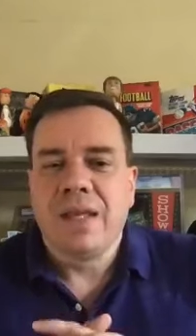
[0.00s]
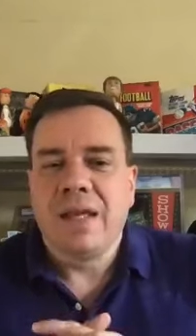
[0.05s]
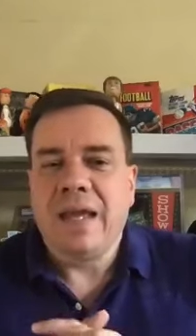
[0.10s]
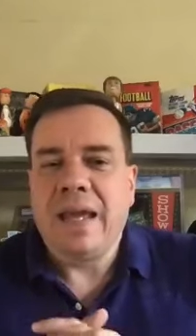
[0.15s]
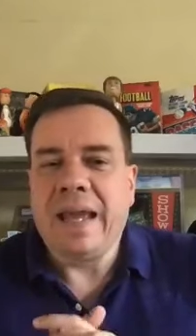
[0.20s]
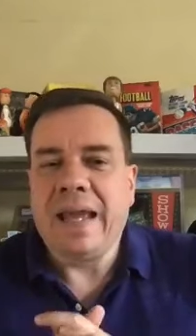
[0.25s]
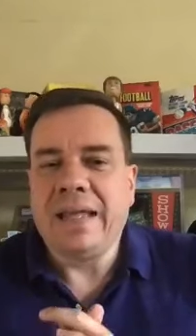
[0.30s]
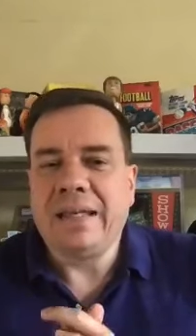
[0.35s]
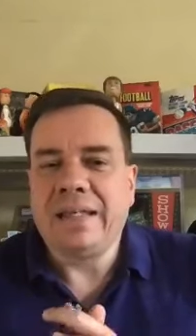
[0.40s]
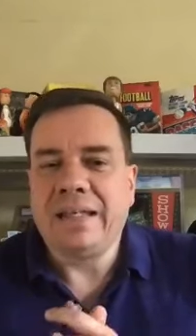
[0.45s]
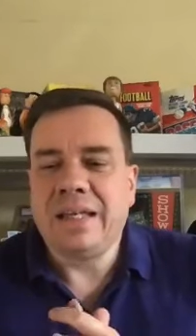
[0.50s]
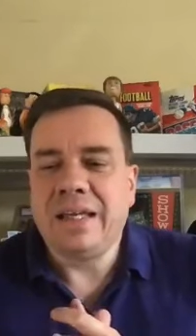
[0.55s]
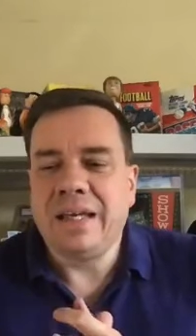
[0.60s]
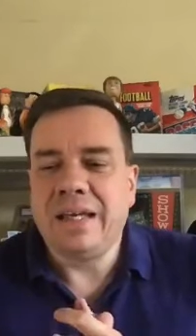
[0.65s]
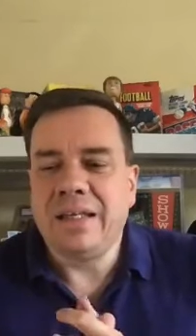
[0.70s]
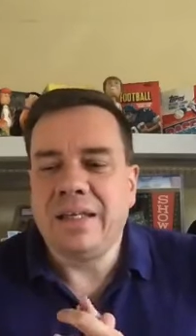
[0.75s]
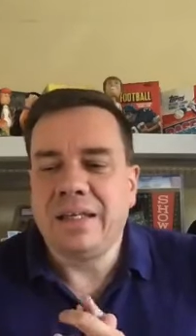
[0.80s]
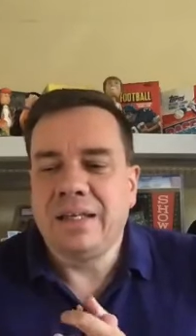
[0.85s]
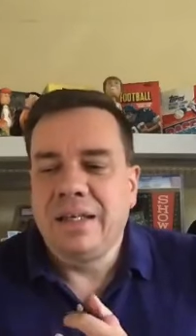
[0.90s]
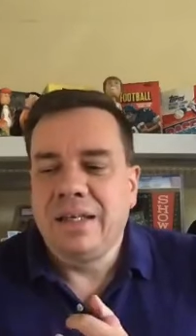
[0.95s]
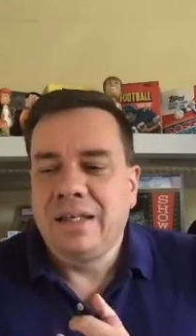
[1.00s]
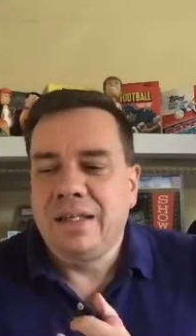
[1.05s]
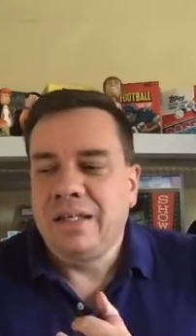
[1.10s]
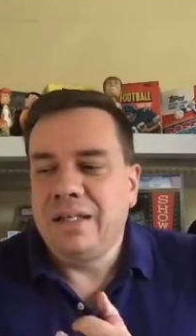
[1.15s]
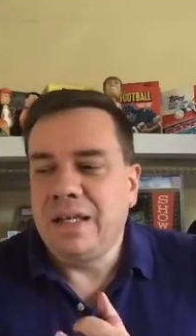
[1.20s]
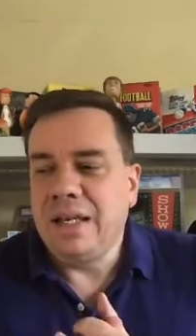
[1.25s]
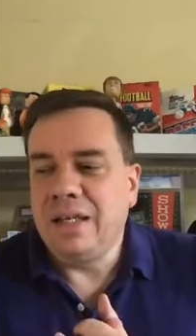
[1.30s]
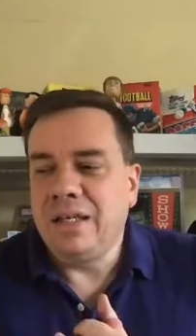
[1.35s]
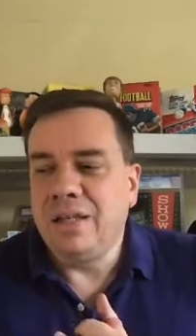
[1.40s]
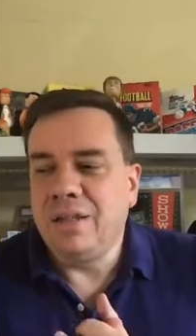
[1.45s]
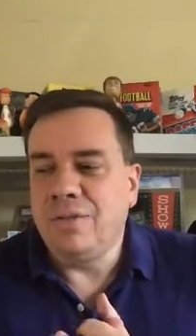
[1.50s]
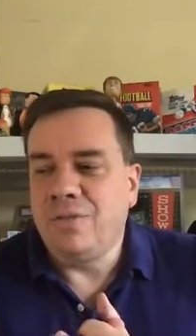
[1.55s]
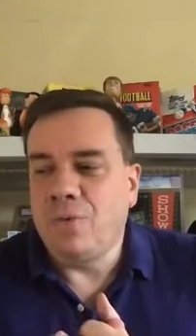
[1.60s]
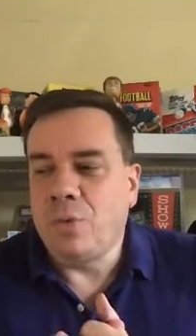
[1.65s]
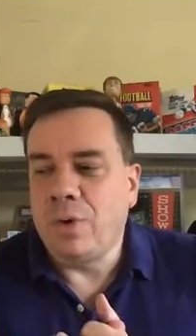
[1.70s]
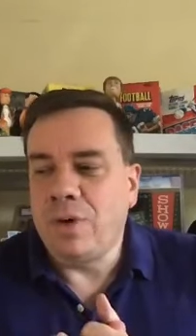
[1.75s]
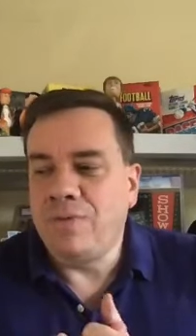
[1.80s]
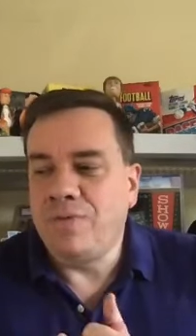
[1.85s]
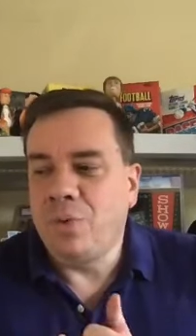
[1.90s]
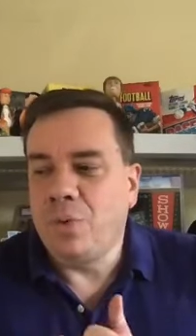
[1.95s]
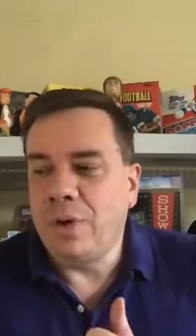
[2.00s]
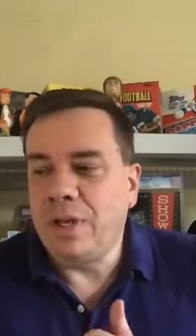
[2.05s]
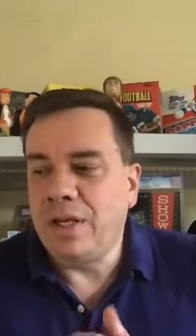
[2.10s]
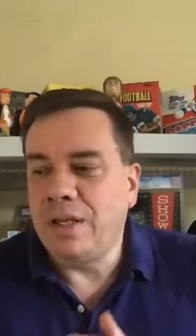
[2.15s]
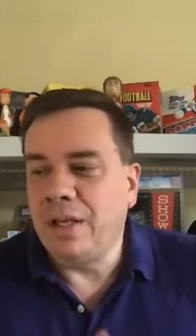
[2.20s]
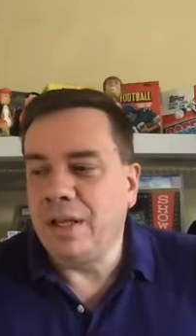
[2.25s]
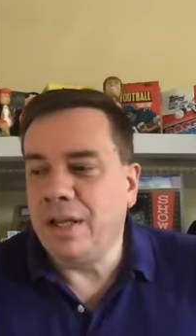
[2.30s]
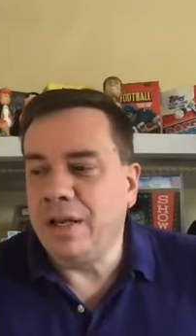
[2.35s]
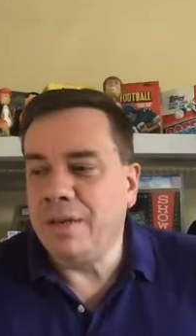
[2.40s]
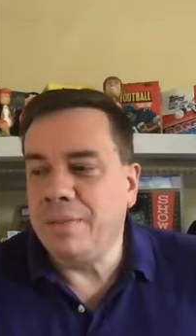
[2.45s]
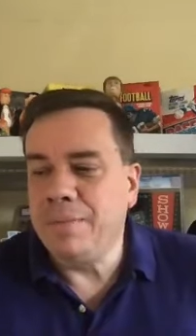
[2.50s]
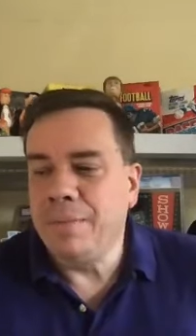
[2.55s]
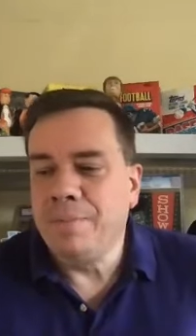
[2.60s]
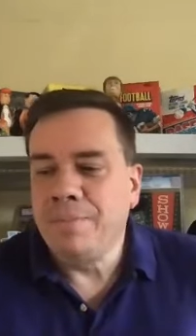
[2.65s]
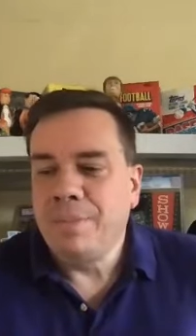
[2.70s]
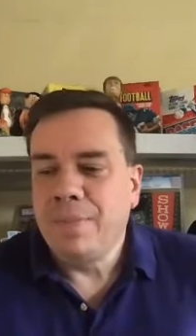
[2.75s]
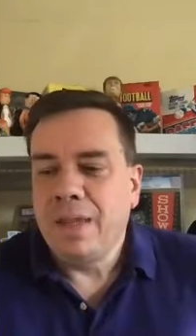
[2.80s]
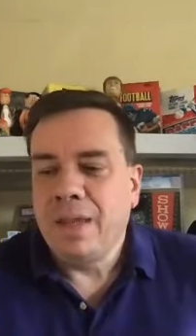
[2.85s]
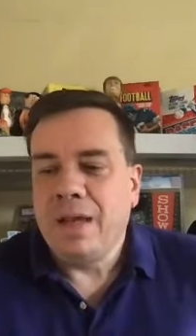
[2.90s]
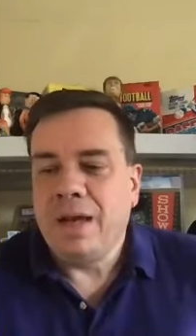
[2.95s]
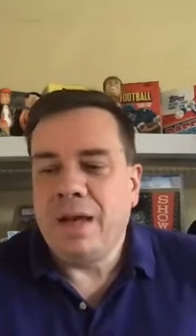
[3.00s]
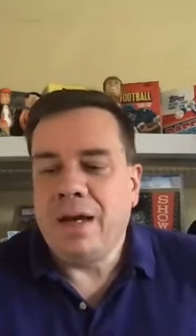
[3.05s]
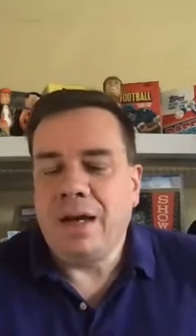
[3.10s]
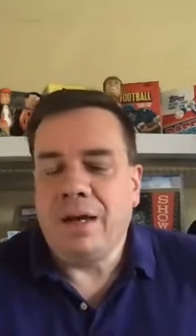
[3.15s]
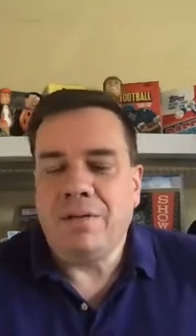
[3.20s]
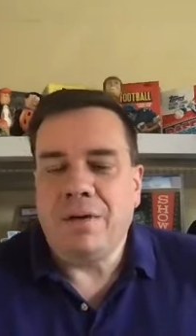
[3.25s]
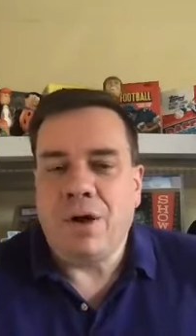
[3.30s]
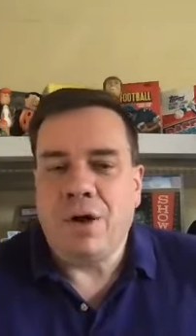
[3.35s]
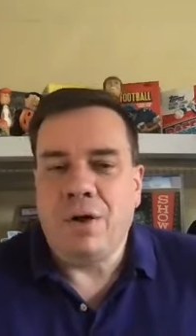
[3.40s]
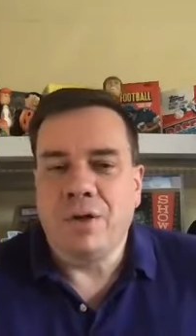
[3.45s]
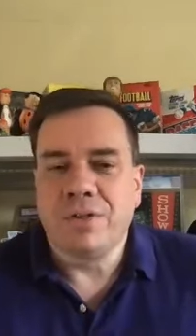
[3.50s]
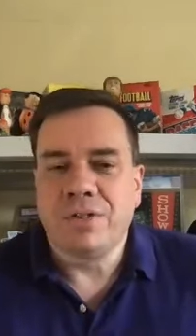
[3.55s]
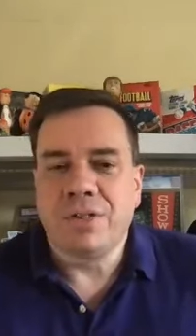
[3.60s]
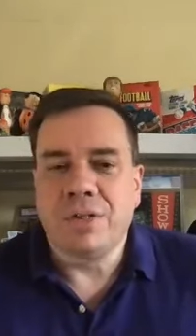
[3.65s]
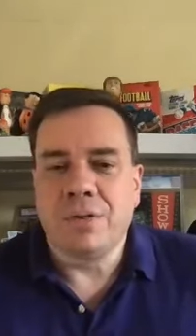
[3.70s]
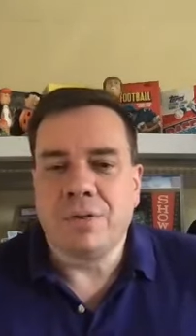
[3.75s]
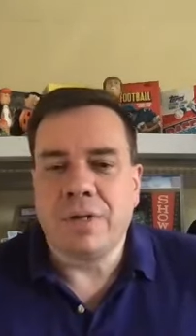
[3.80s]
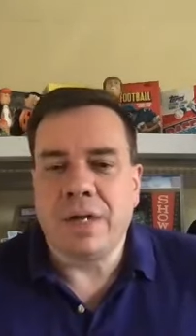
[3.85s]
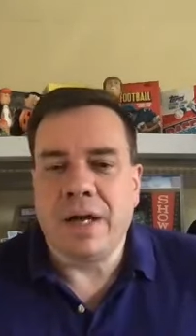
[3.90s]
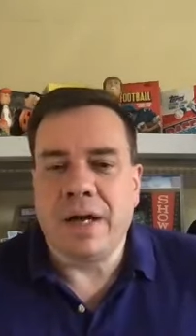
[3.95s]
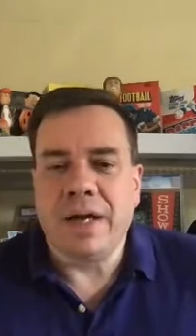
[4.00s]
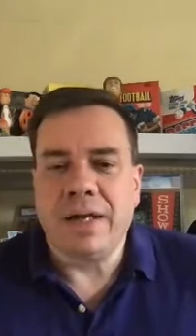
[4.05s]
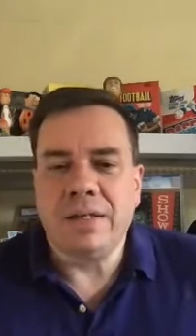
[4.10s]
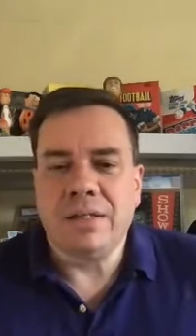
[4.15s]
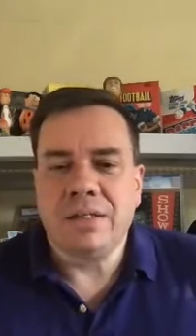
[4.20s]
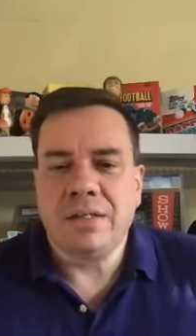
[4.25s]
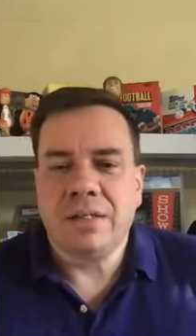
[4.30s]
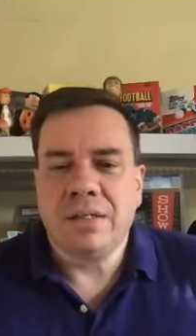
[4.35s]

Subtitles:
and get into the 40-40 club. Also got